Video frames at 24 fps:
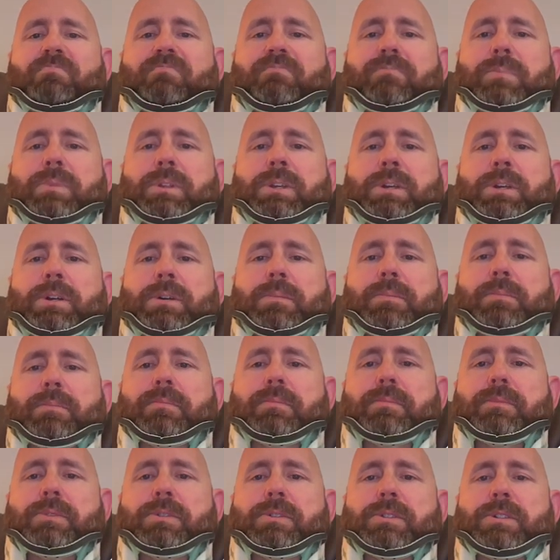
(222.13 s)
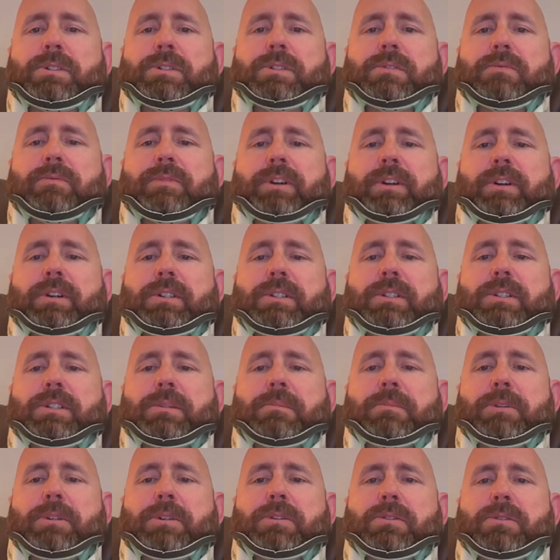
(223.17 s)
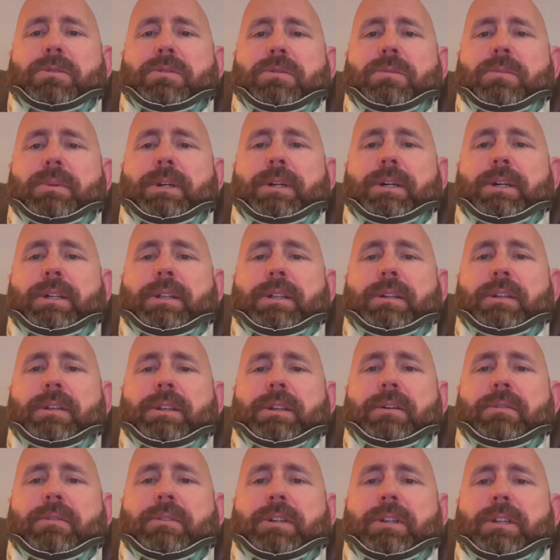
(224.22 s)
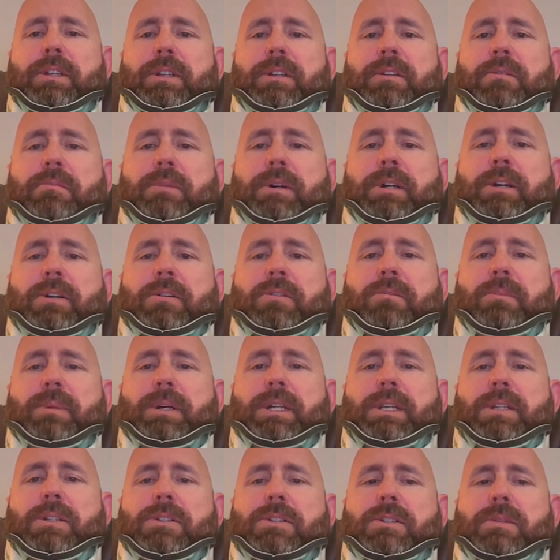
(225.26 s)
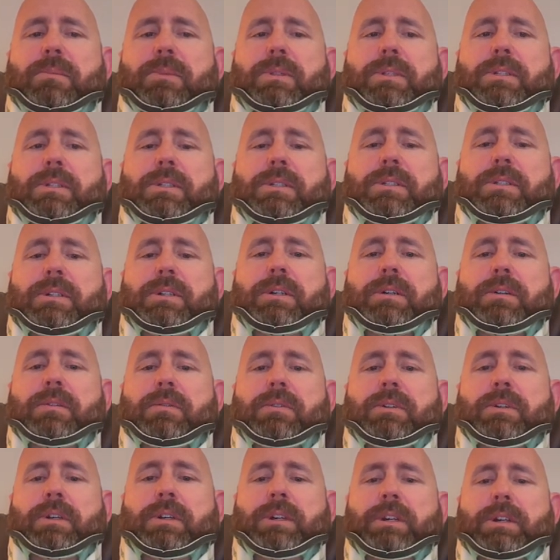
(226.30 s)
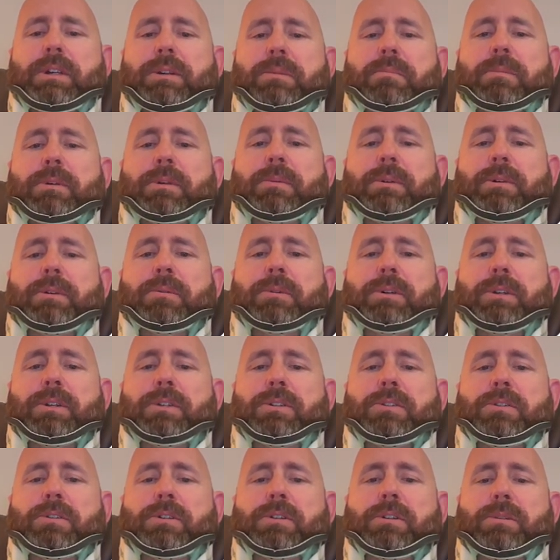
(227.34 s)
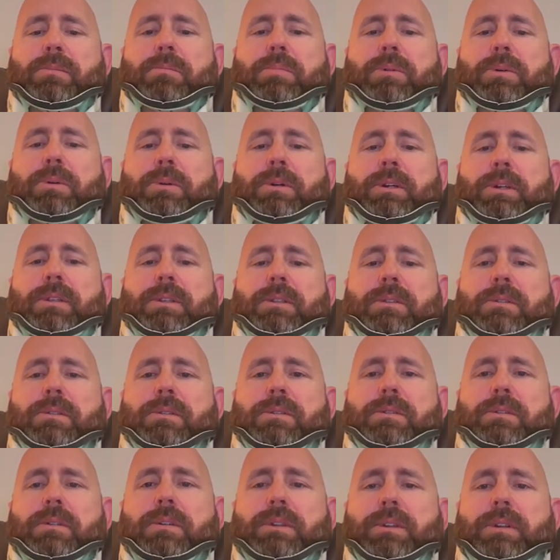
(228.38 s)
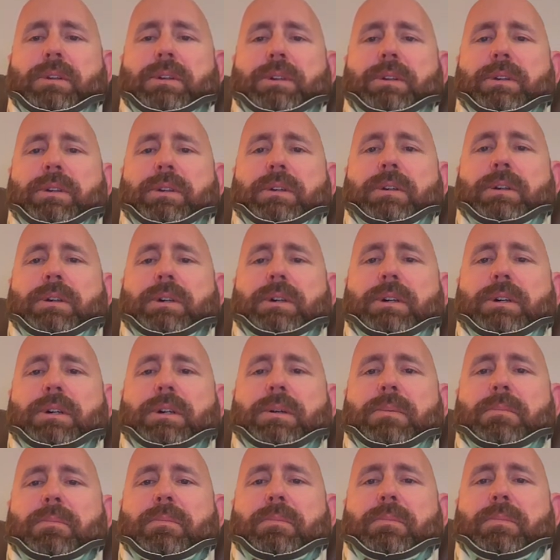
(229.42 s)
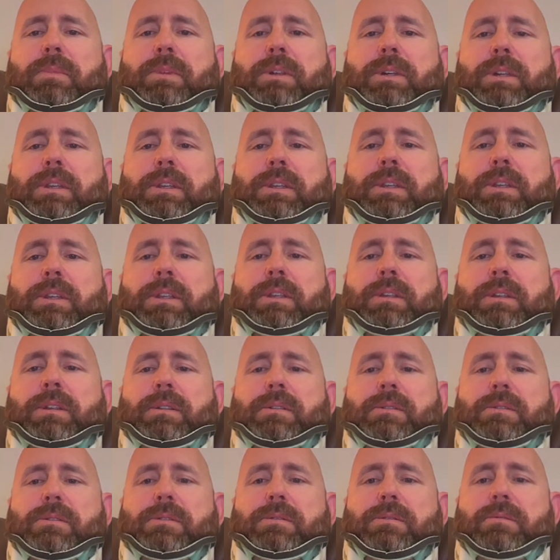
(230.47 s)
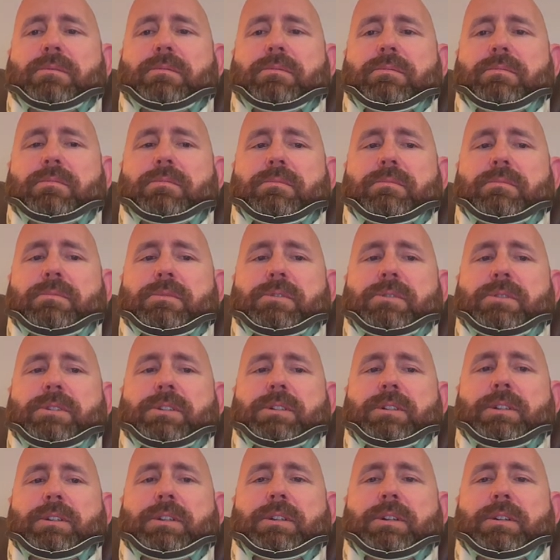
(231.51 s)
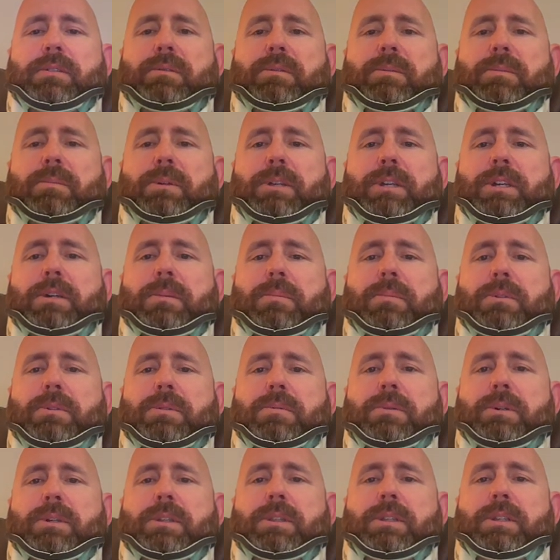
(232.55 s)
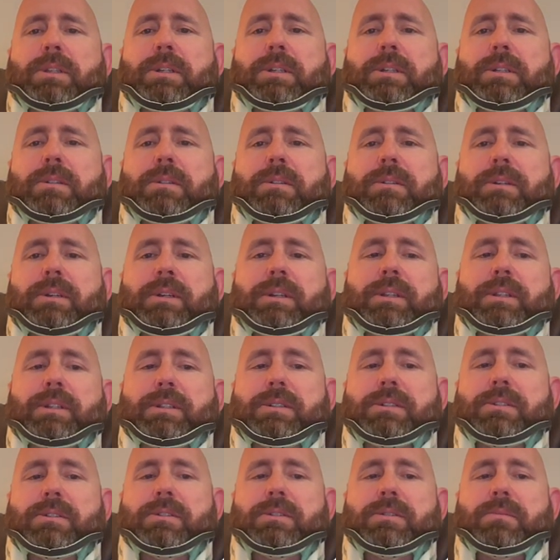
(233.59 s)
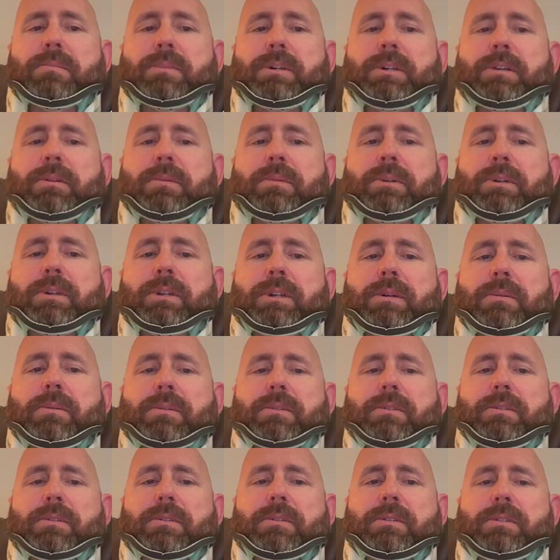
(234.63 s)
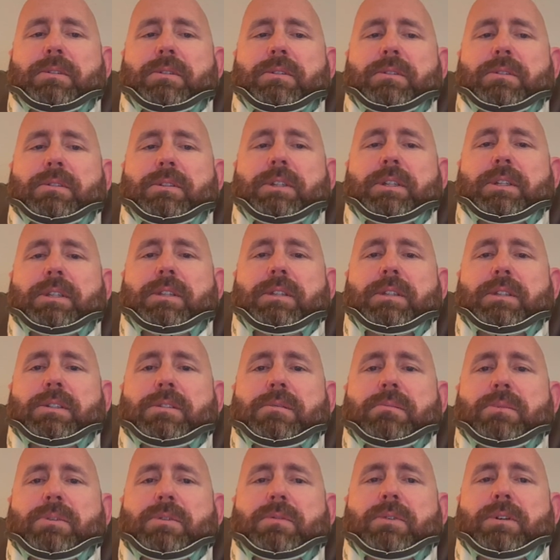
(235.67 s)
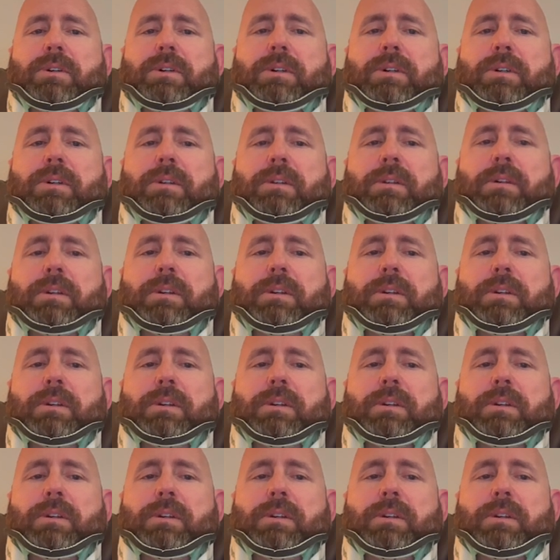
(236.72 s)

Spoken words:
yeah, it's just a very similar toolpath. I'd have to get in and micromanage some of this stuff. Maybe I want to turn on points, and so just get a kind of a peak between this. This is the better one. I would delete this and move on.